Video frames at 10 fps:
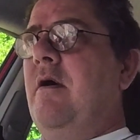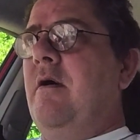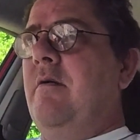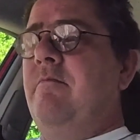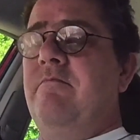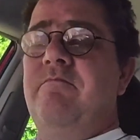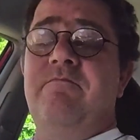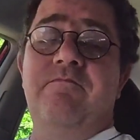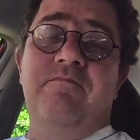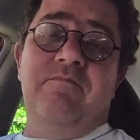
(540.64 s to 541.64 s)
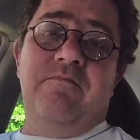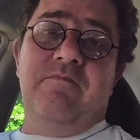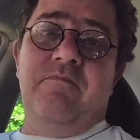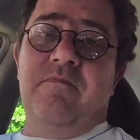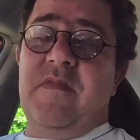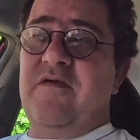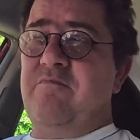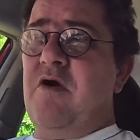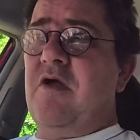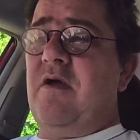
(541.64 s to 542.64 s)
Um,
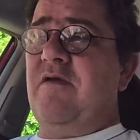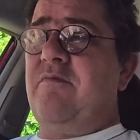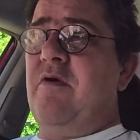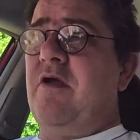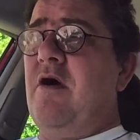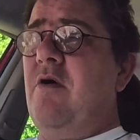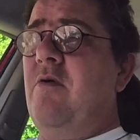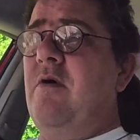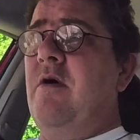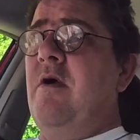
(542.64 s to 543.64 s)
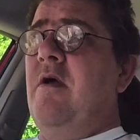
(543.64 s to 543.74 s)
that's my that's my goal.